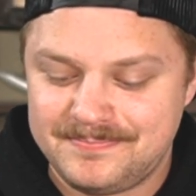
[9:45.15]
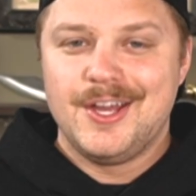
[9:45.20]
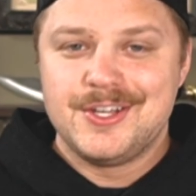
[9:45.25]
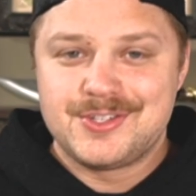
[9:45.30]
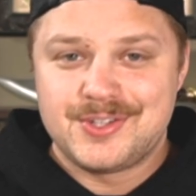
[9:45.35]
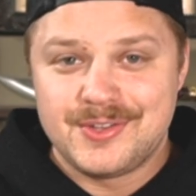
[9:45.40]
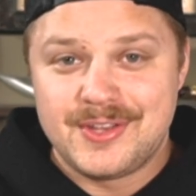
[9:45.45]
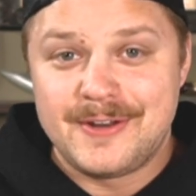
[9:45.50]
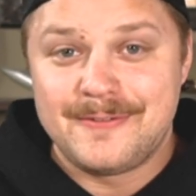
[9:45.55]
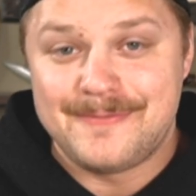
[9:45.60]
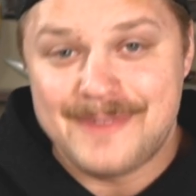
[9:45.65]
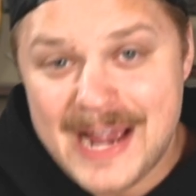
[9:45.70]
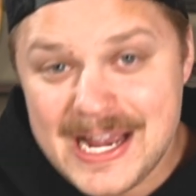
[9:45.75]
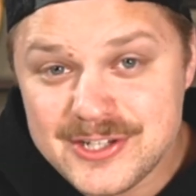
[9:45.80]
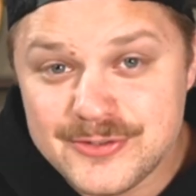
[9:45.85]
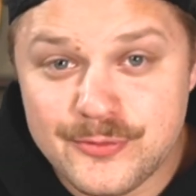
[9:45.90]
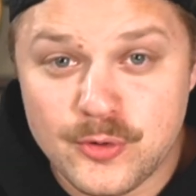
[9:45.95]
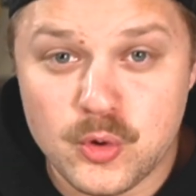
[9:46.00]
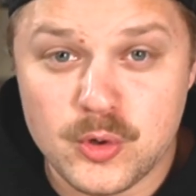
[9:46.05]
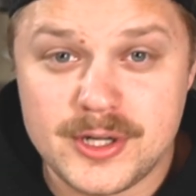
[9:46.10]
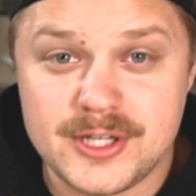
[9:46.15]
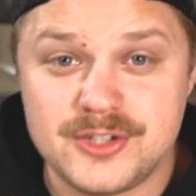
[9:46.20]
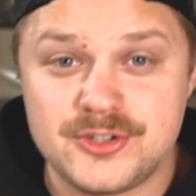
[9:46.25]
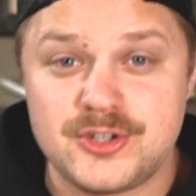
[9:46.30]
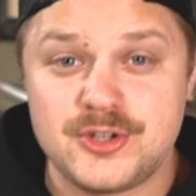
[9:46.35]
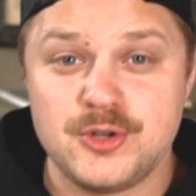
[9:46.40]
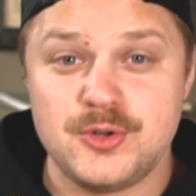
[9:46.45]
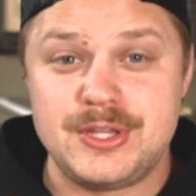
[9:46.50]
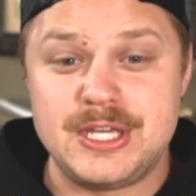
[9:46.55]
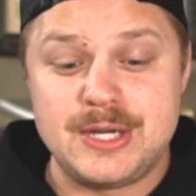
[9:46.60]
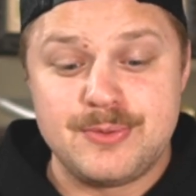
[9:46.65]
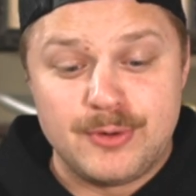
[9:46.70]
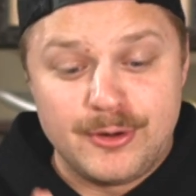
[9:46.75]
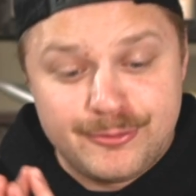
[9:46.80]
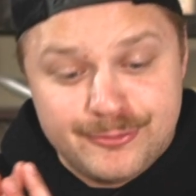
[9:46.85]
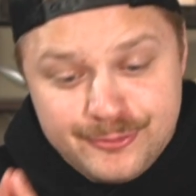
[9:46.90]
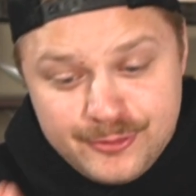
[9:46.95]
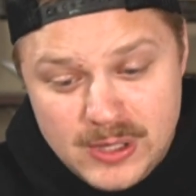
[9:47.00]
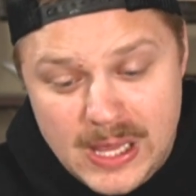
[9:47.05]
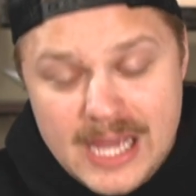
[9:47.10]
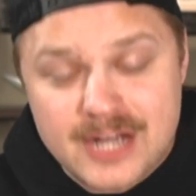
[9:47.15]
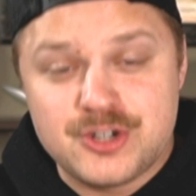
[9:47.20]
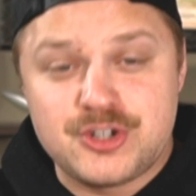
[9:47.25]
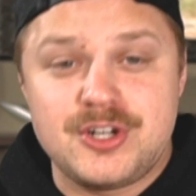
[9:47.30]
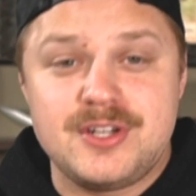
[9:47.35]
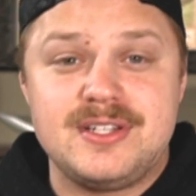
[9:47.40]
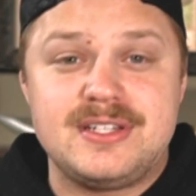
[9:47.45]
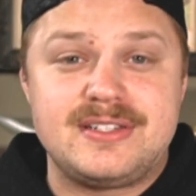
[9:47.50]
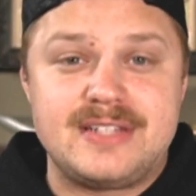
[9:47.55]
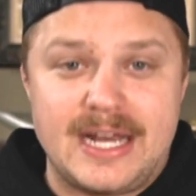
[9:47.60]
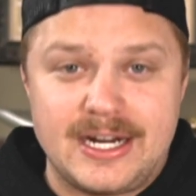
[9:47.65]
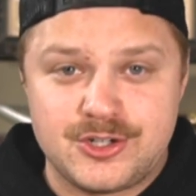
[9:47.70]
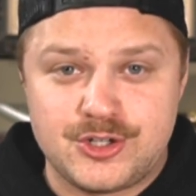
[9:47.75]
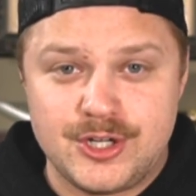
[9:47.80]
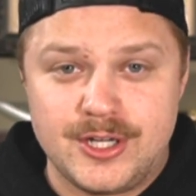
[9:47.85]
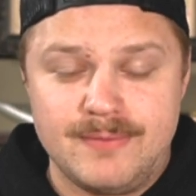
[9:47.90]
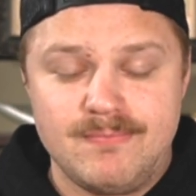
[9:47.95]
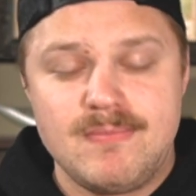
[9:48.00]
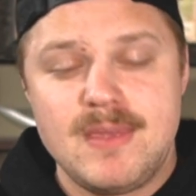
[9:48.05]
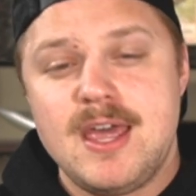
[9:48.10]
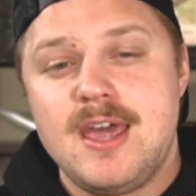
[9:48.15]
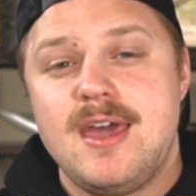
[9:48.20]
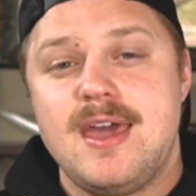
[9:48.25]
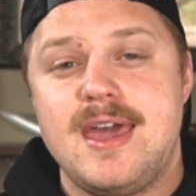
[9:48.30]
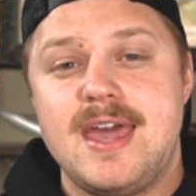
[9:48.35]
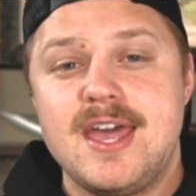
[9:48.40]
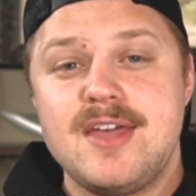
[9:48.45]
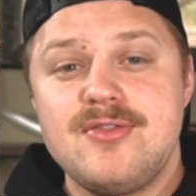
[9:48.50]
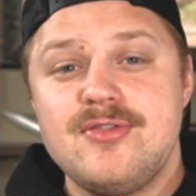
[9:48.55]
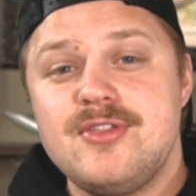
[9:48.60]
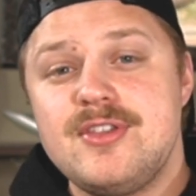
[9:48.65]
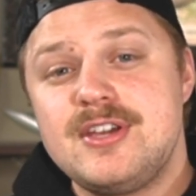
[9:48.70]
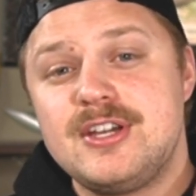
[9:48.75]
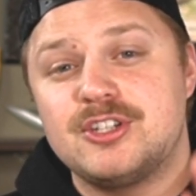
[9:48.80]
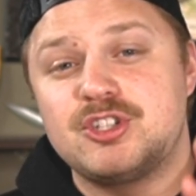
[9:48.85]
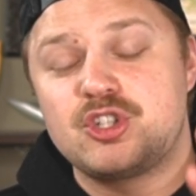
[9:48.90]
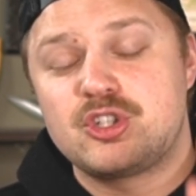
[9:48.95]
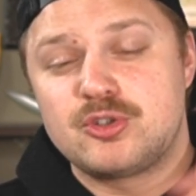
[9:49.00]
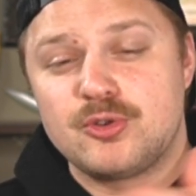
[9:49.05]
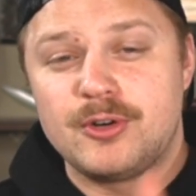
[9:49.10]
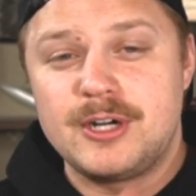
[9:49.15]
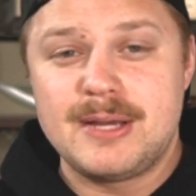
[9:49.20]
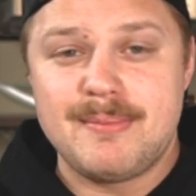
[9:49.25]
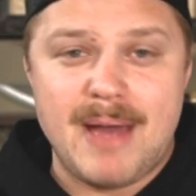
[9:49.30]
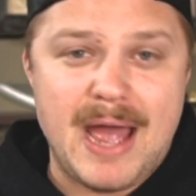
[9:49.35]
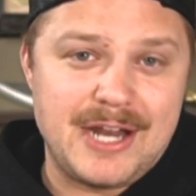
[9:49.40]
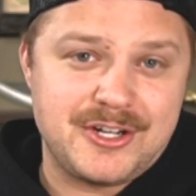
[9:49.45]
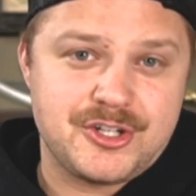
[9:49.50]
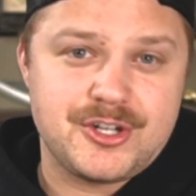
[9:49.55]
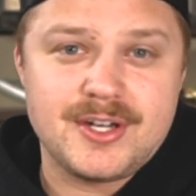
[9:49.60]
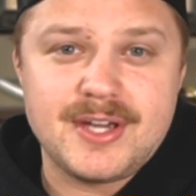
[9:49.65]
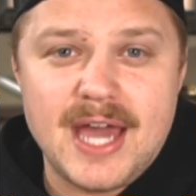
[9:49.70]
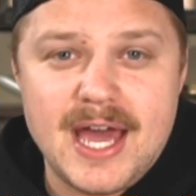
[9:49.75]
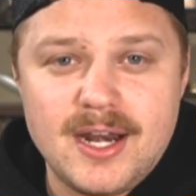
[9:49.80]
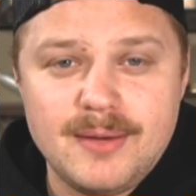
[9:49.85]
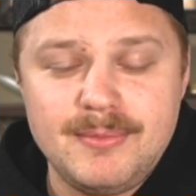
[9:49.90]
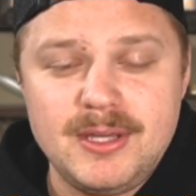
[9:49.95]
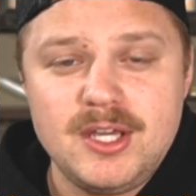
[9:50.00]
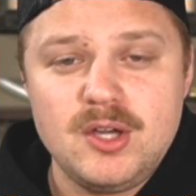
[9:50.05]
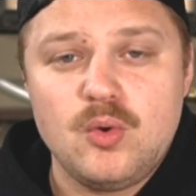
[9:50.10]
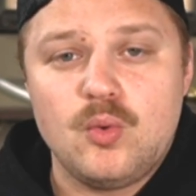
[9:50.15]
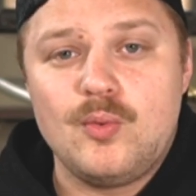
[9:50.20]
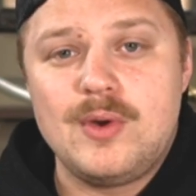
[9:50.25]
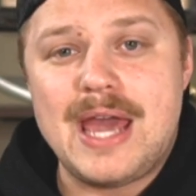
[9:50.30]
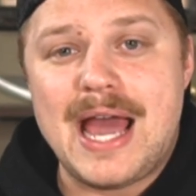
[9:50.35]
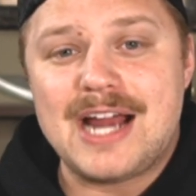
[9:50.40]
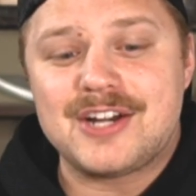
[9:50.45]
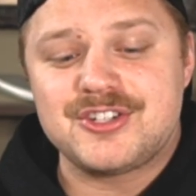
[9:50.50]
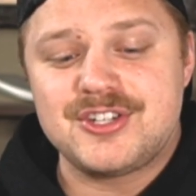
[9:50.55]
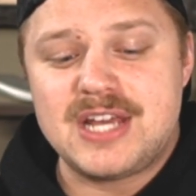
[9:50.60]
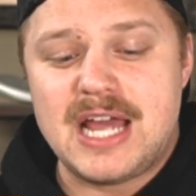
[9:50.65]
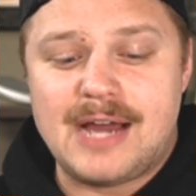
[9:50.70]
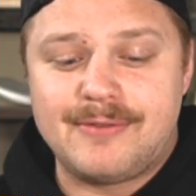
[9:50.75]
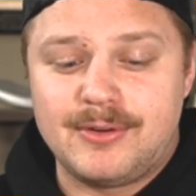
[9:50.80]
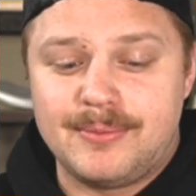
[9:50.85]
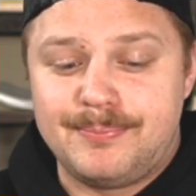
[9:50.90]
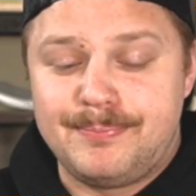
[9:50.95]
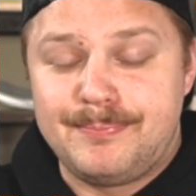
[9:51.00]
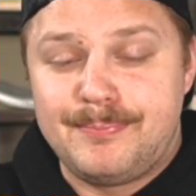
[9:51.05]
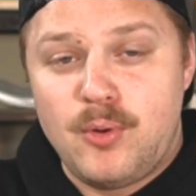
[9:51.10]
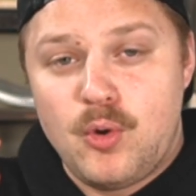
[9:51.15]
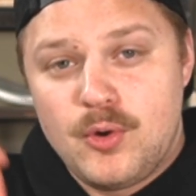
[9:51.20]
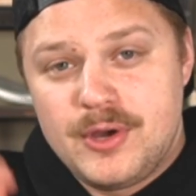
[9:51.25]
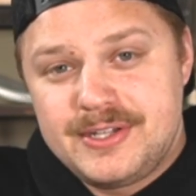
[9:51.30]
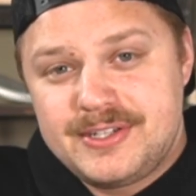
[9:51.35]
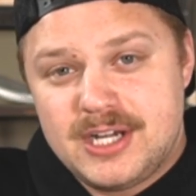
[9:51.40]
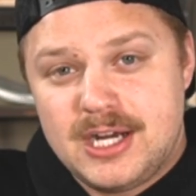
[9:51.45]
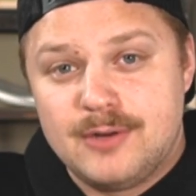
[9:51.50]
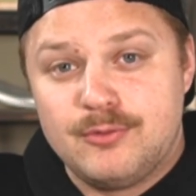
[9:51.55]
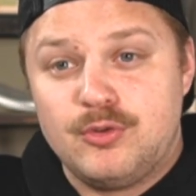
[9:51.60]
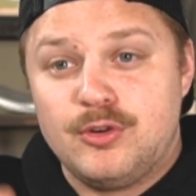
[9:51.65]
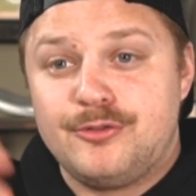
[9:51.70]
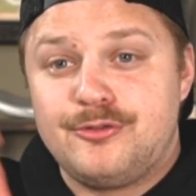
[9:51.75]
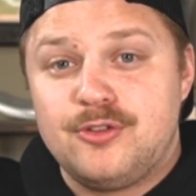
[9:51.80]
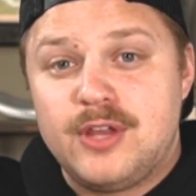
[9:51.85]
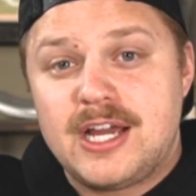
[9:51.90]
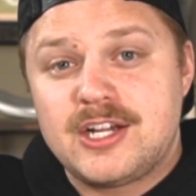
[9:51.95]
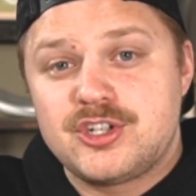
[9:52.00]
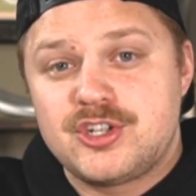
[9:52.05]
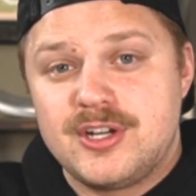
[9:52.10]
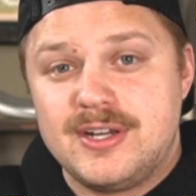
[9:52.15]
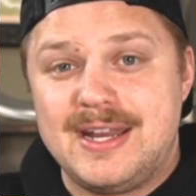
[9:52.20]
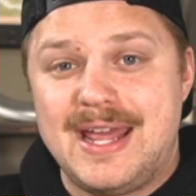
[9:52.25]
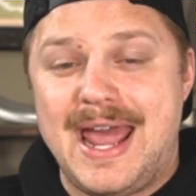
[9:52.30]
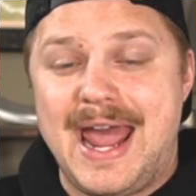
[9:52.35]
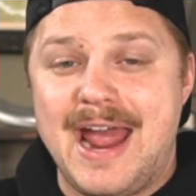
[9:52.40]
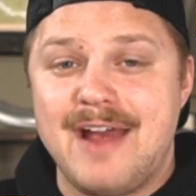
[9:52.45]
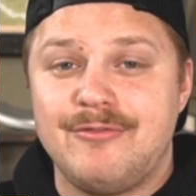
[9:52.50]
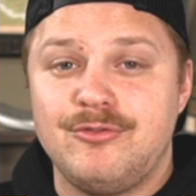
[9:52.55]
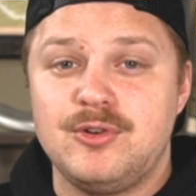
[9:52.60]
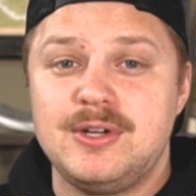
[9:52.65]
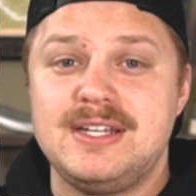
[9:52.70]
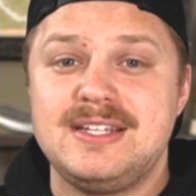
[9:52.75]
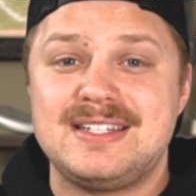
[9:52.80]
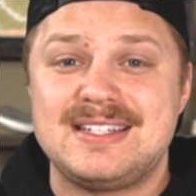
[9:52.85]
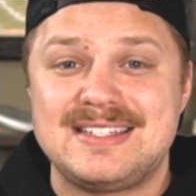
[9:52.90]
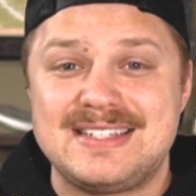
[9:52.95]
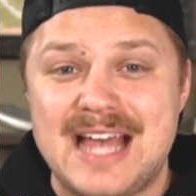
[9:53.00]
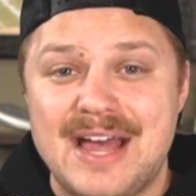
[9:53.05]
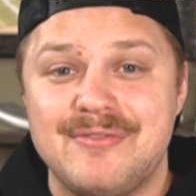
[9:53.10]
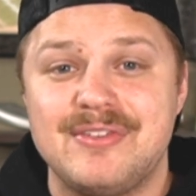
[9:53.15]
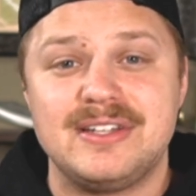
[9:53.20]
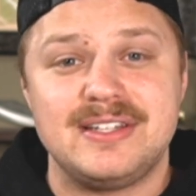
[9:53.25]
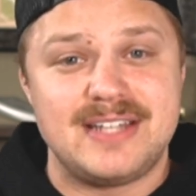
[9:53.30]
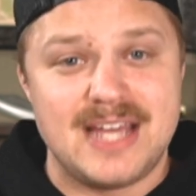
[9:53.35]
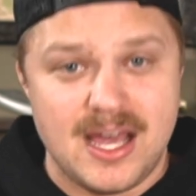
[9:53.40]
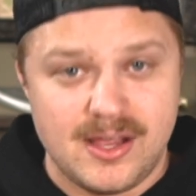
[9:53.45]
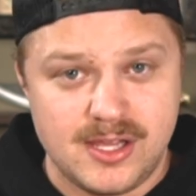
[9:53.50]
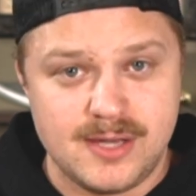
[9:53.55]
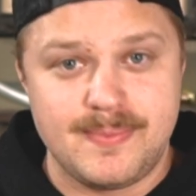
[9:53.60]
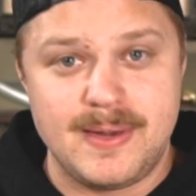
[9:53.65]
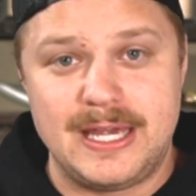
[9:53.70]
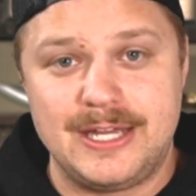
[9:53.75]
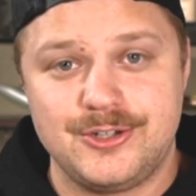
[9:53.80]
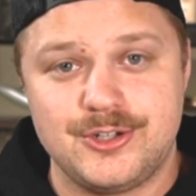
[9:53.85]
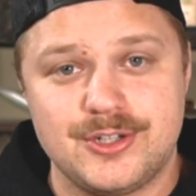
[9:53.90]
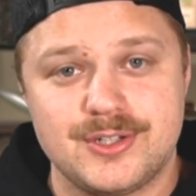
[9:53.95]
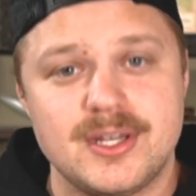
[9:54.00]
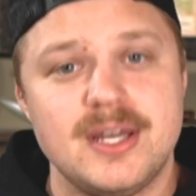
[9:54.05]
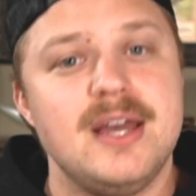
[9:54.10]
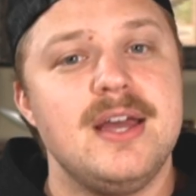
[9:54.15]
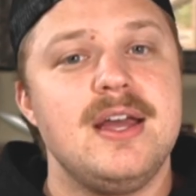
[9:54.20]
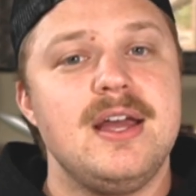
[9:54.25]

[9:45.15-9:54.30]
So then fast forwarding to the reflection section, in the Istoria Magic Academy, we actually have a point of reflection every 7 daily pages.